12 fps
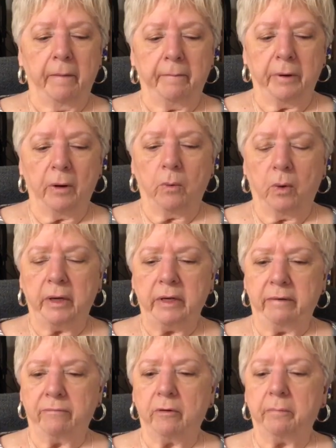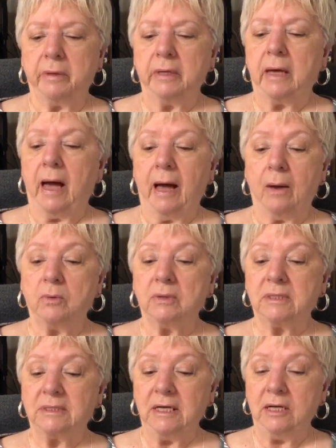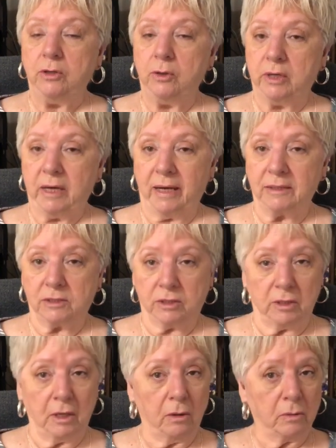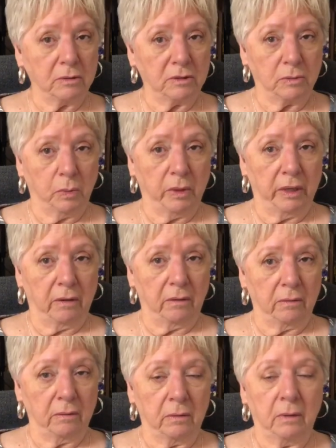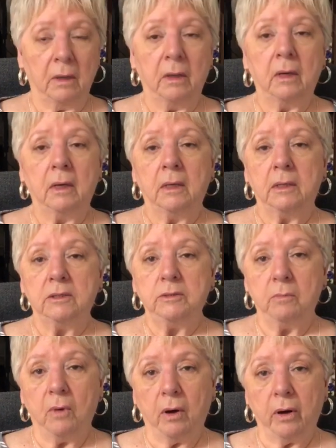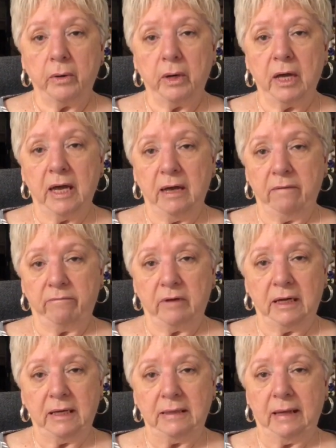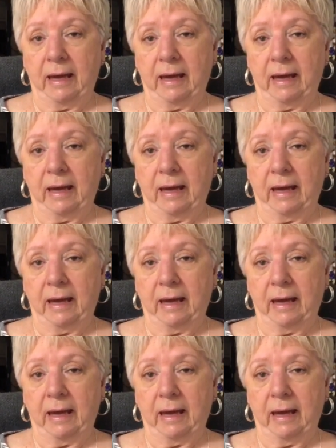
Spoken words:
But whatever. But I will see you guys, good Lord's will, tomorrow evening.